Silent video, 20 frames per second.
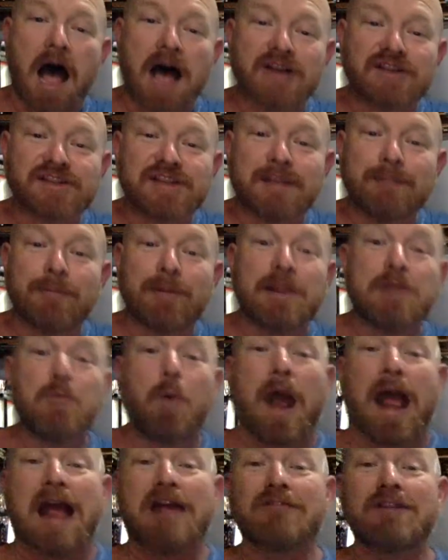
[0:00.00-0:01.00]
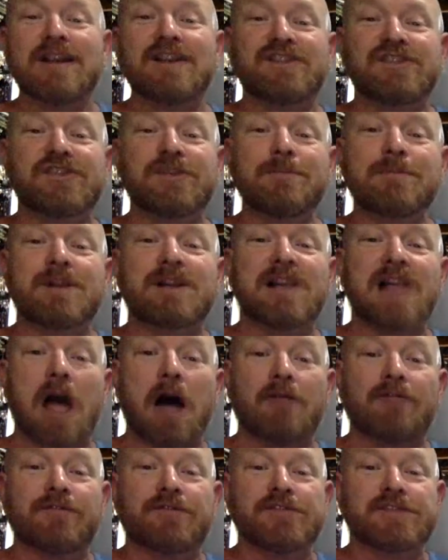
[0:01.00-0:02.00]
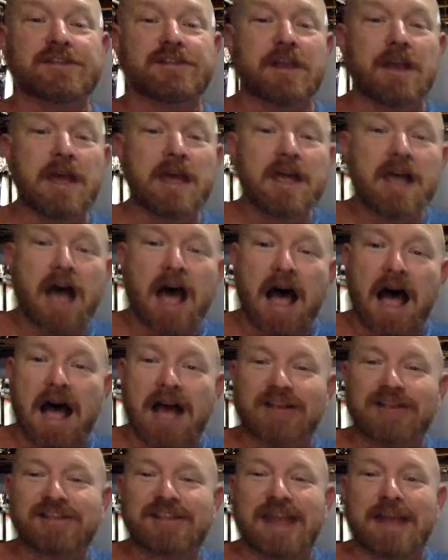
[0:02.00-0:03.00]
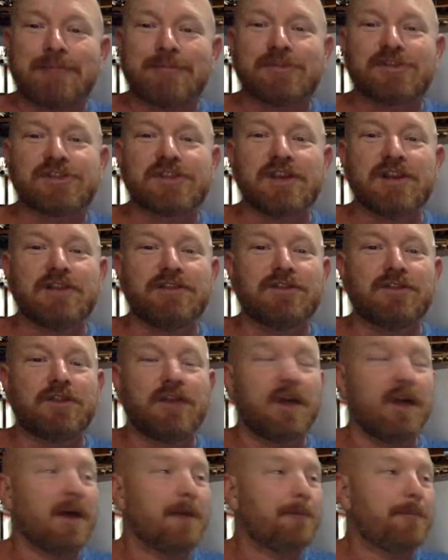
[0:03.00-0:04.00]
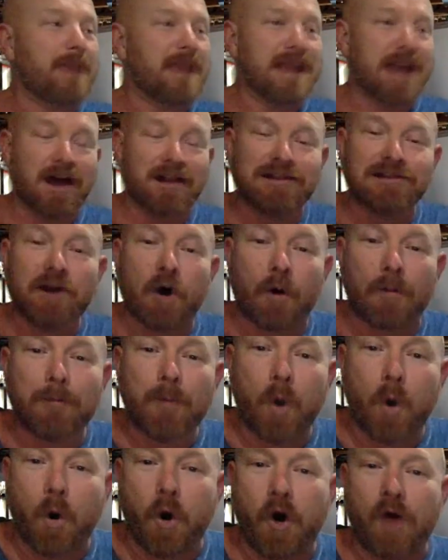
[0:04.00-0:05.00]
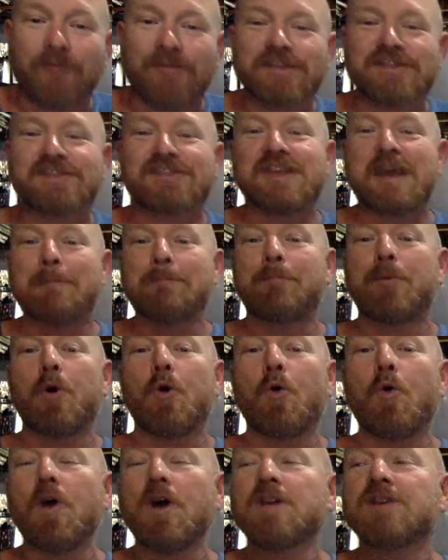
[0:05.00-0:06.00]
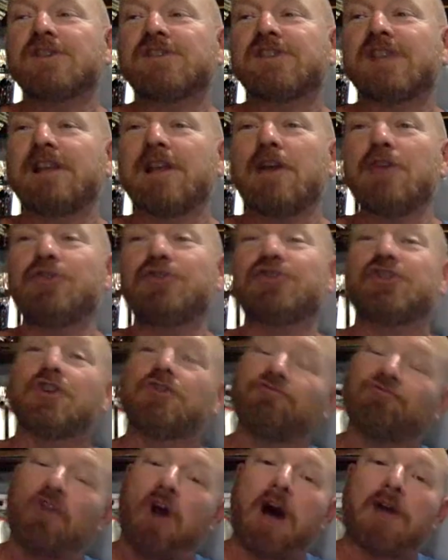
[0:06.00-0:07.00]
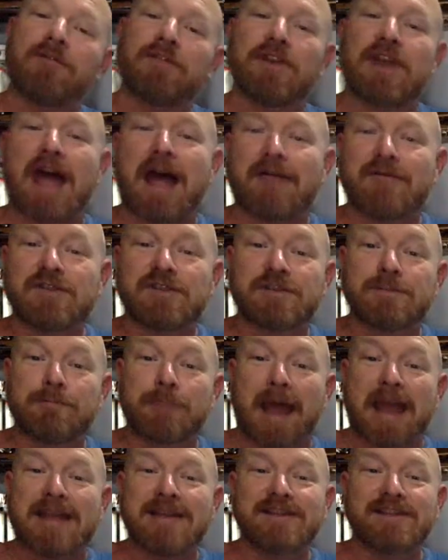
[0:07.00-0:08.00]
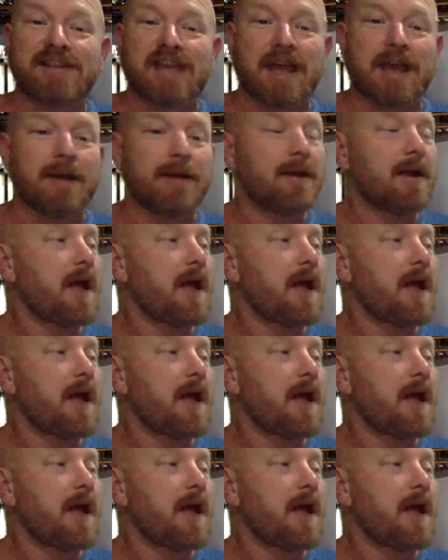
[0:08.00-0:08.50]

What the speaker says: simply wearing some gloves seems to be a lot more of a simple solution rather than having to paint it.